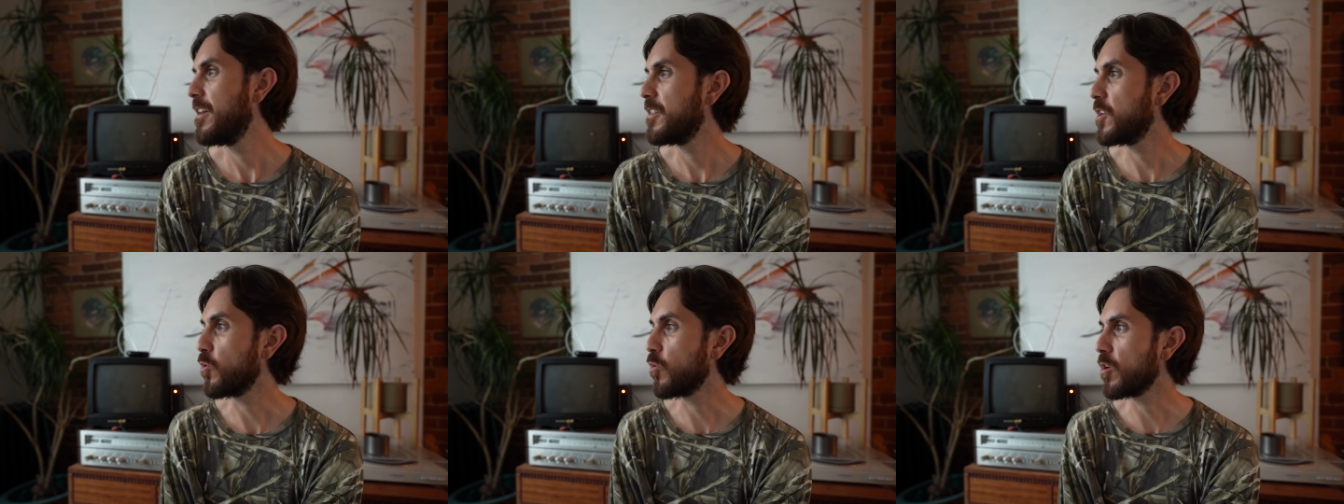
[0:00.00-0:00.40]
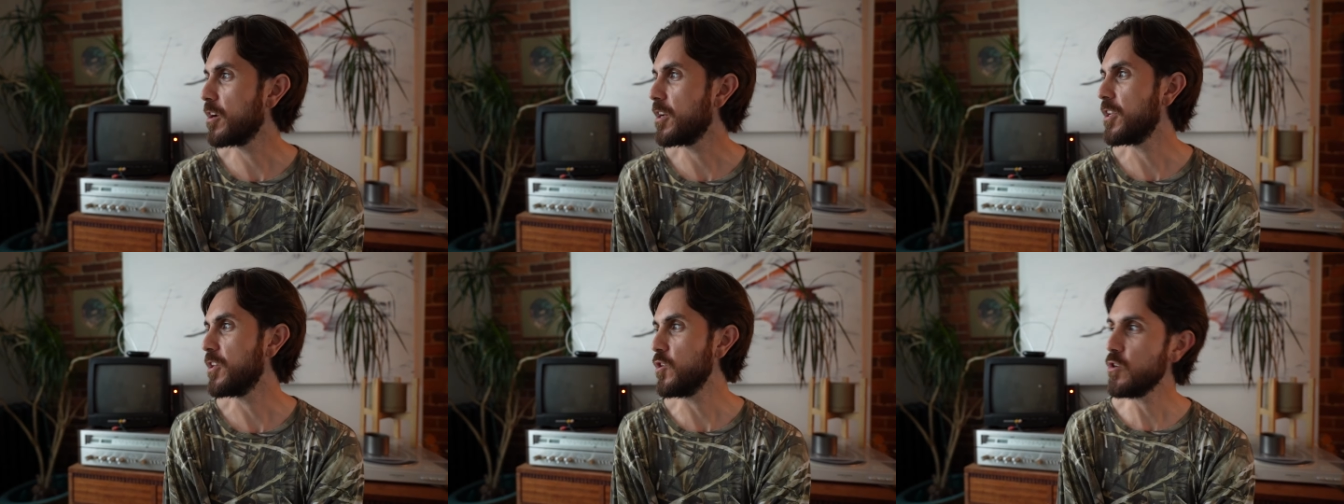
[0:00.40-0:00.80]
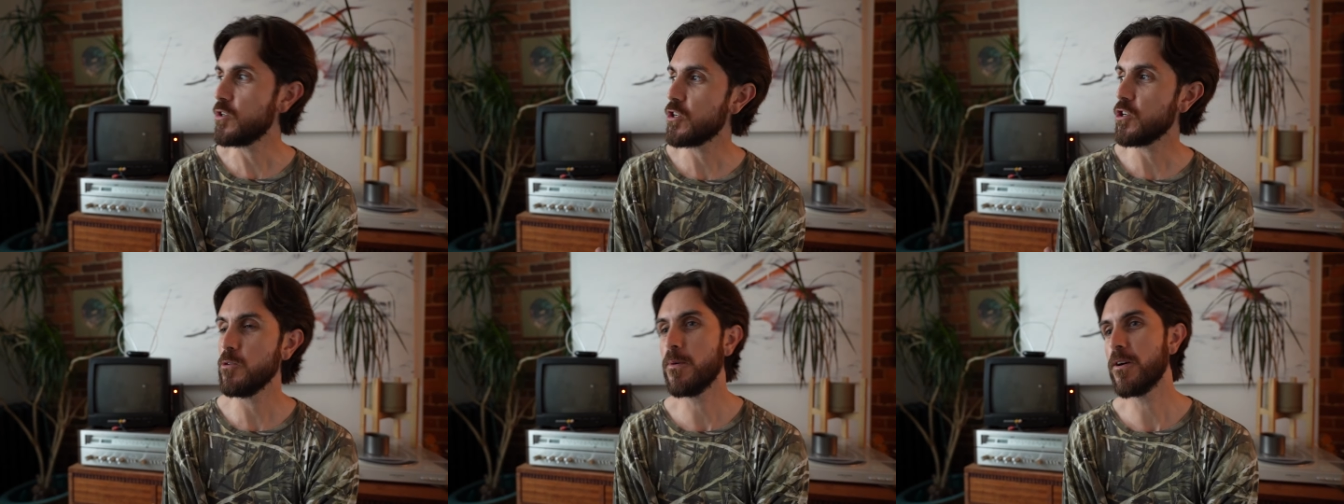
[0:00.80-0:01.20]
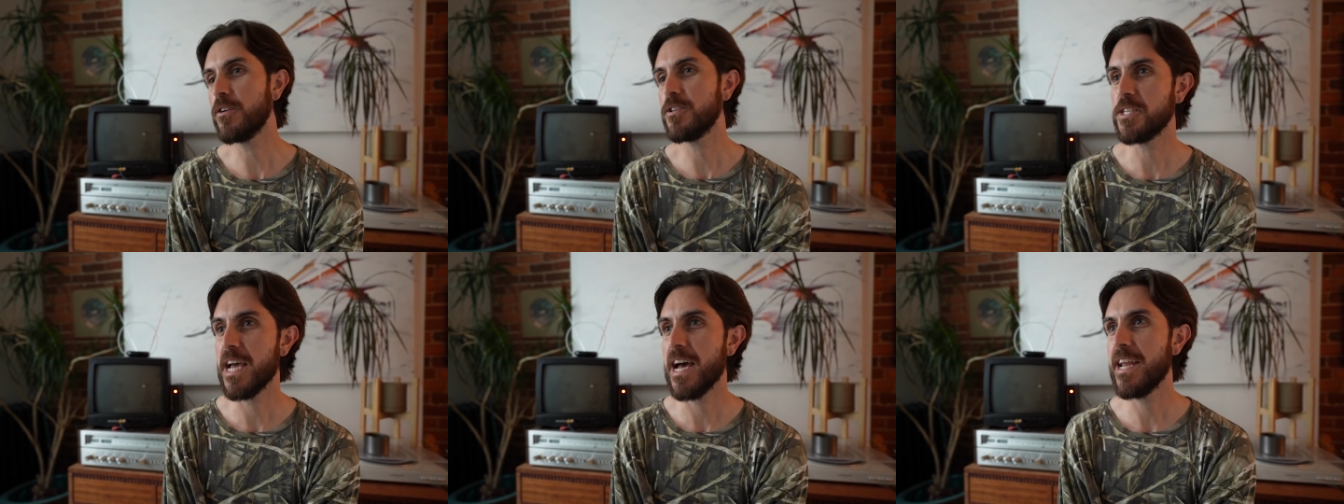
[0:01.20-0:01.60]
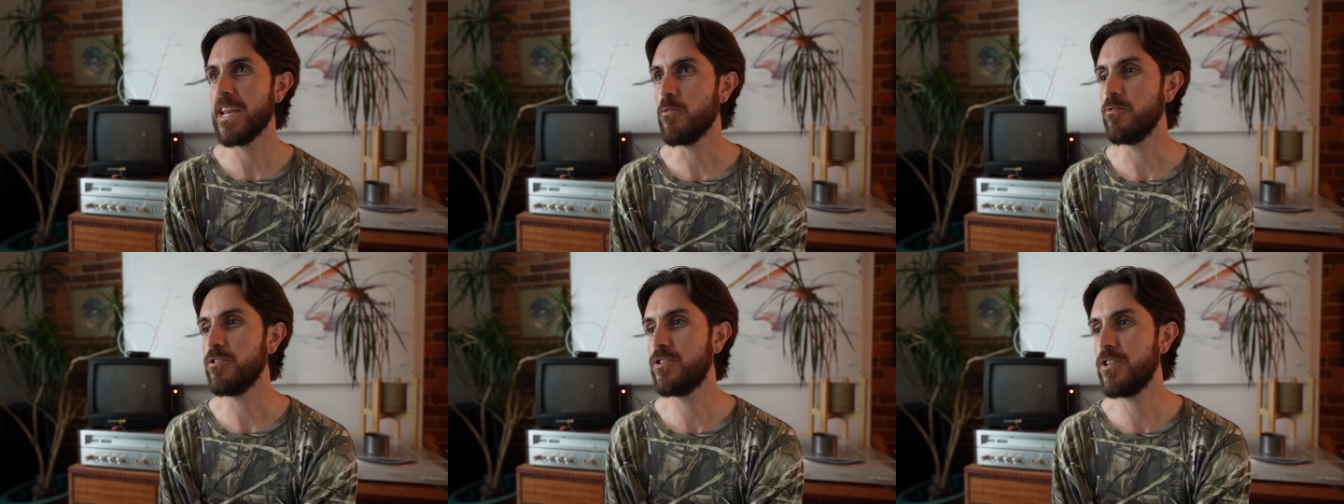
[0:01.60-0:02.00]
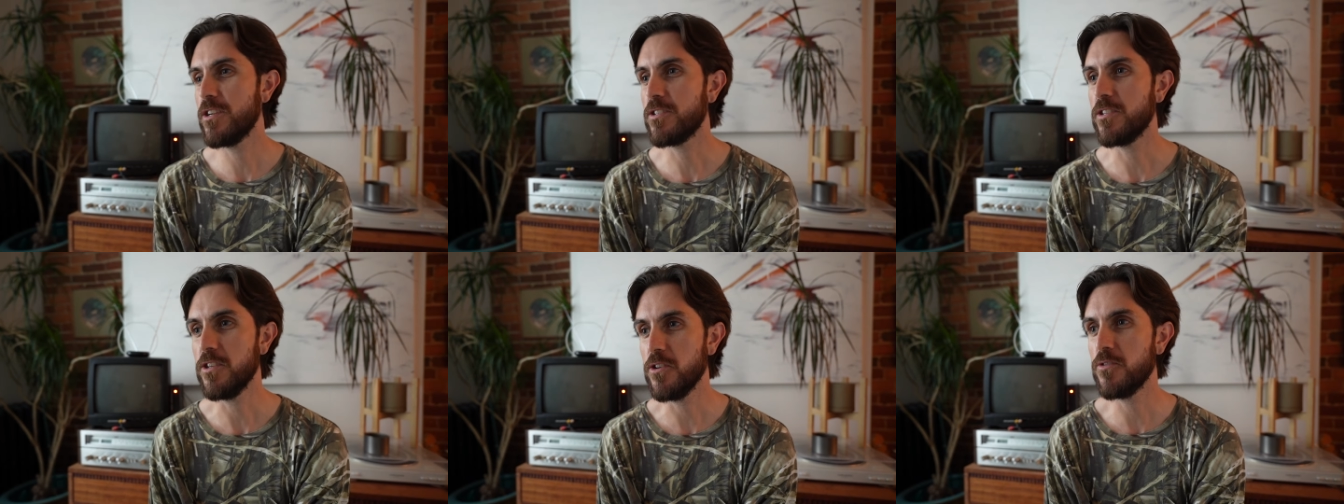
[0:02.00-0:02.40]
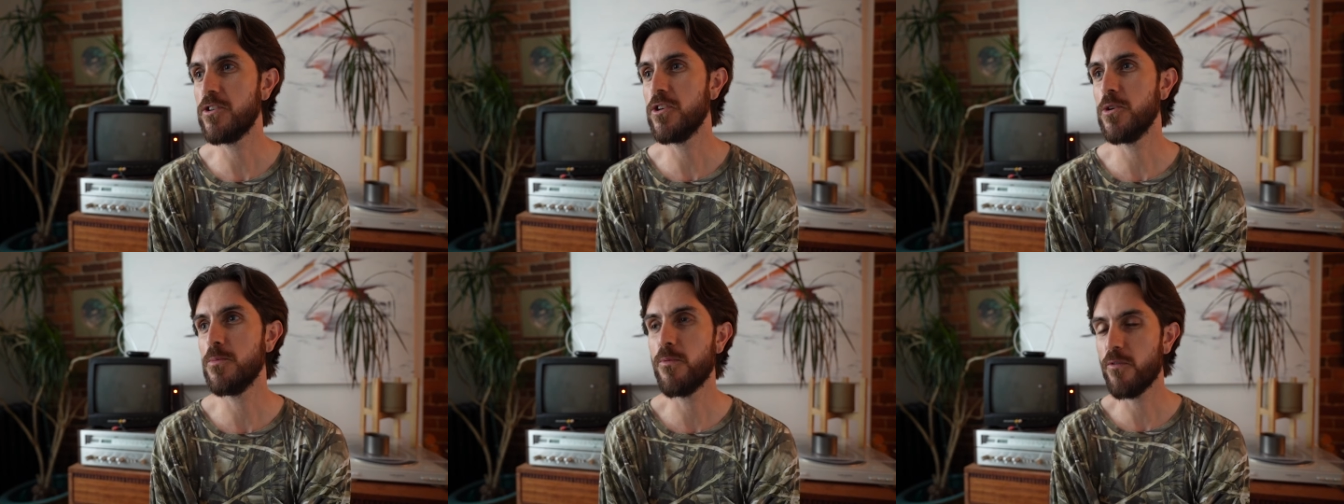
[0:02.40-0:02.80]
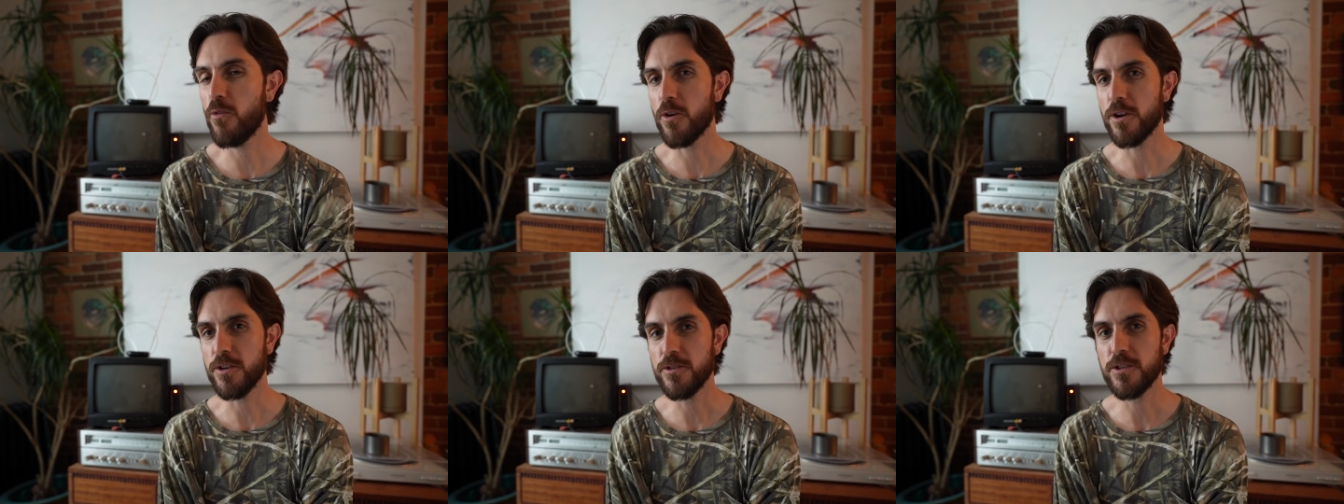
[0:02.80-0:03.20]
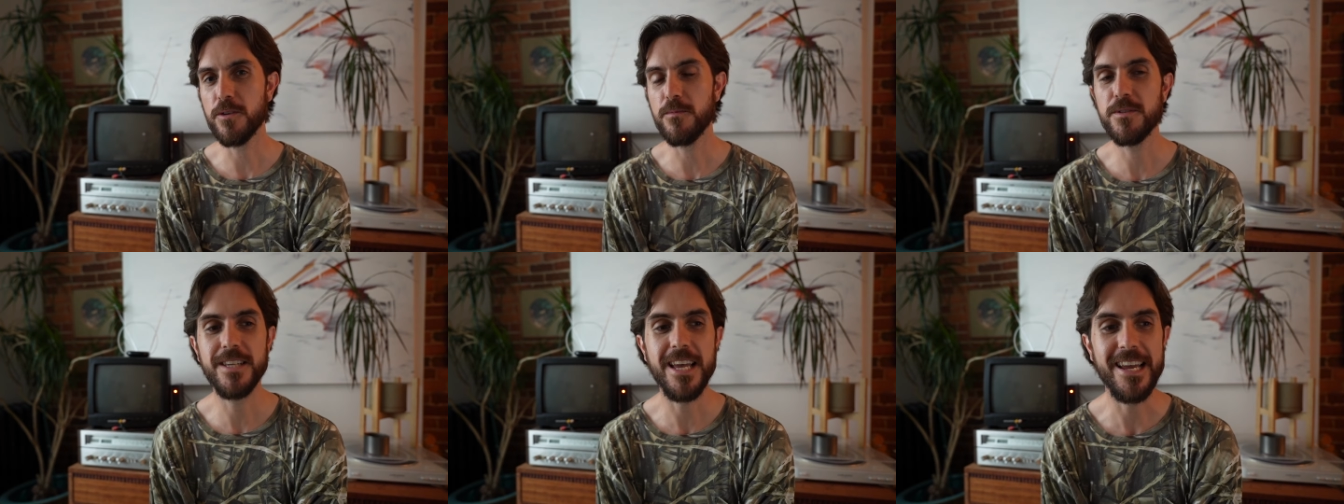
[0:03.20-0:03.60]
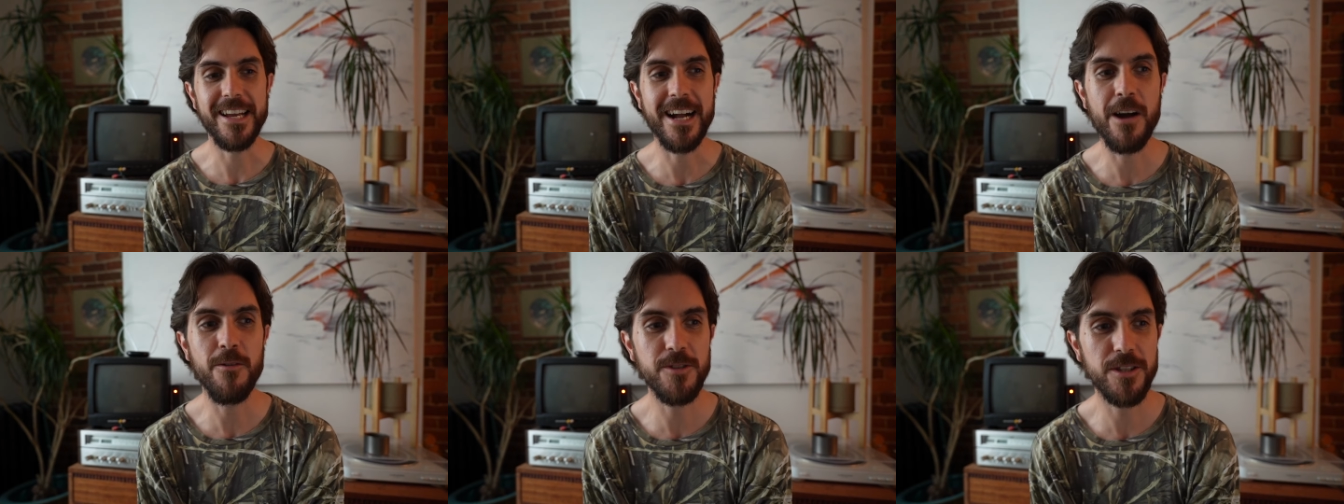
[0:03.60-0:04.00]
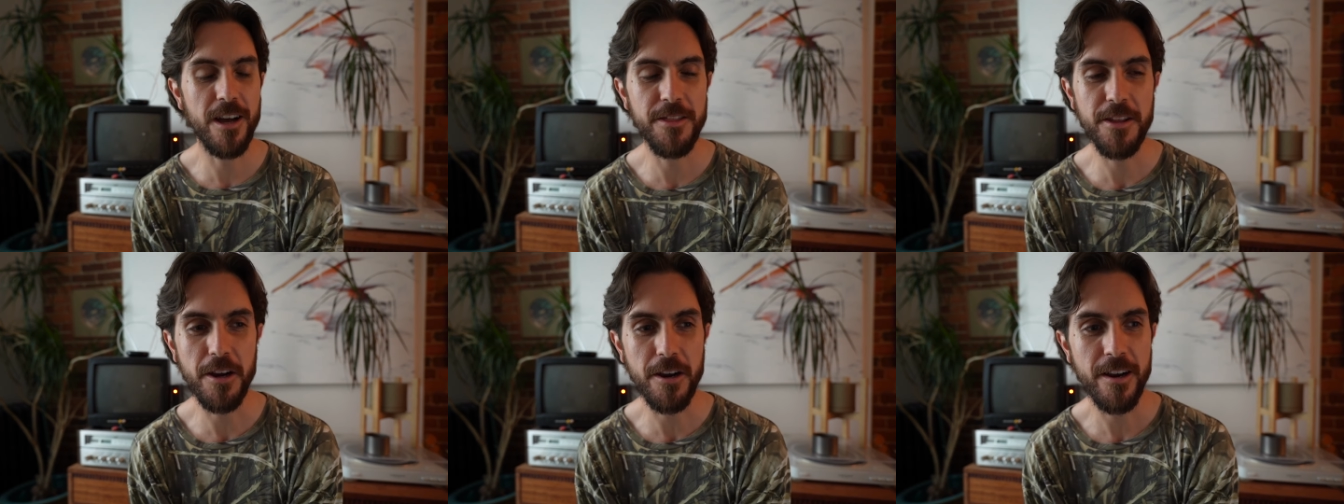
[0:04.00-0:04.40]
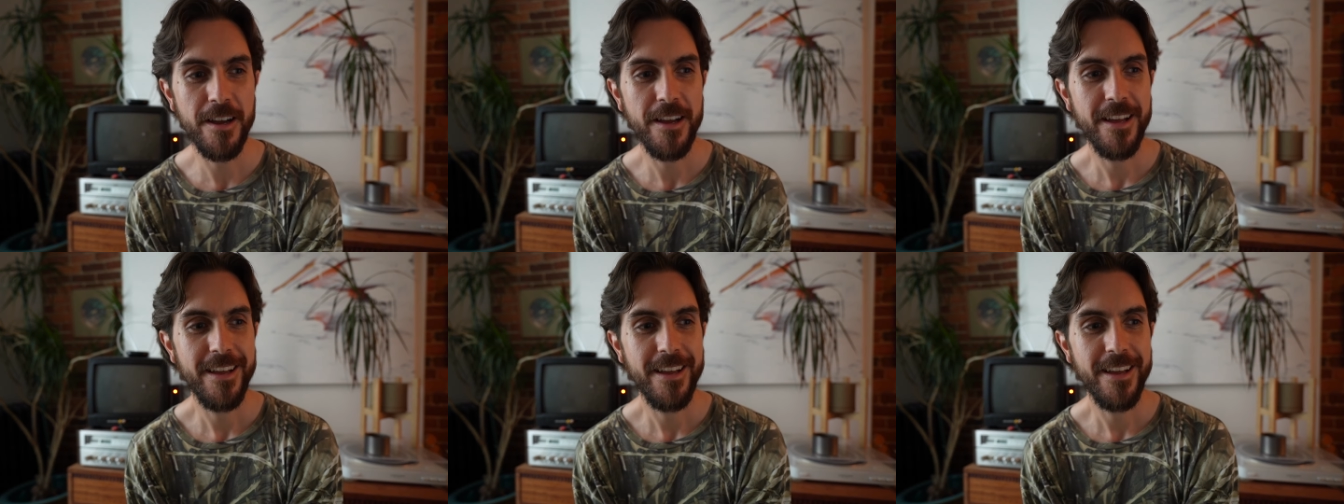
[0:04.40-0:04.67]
There weren't YouTubers yet. It was just YouTube for YouTube's sake. I was on there